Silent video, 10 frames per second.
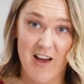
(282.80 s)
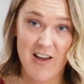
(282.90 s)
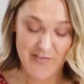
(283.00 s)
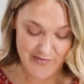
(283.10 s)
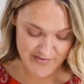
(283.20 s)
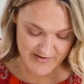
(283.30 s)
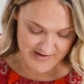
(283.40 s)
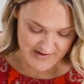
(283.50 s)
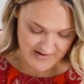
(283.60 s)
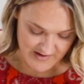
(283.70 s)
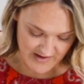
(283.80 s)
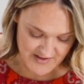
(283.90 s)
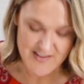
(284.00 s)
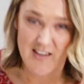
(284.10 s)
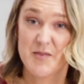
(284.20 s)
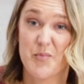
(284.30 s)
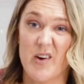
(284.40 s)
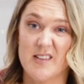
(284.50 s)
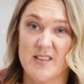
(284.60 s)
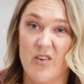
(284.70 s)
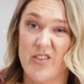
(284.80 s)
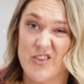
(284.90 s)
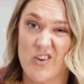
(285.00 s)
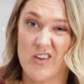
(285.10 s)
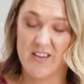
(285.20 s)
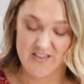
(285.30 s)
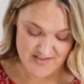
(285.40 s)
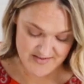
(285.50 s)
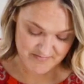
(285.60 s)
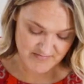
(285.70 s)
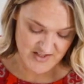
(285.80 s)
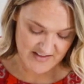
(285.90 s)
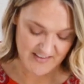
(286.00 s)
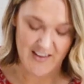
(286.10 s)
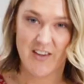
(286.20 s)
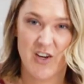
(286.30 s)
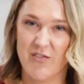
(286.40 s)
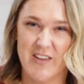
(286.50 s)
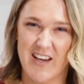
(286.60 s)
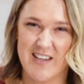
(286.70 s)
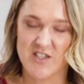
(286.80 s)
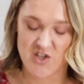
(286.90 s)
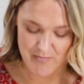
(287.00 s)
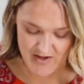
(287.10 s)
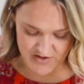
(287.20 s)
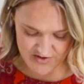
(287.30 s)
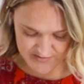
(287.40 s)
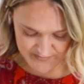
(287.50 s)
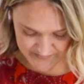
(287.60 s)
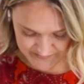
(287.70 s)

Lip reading: knife, and I just like to press it on the chocolate just gently. You don't really need to do much.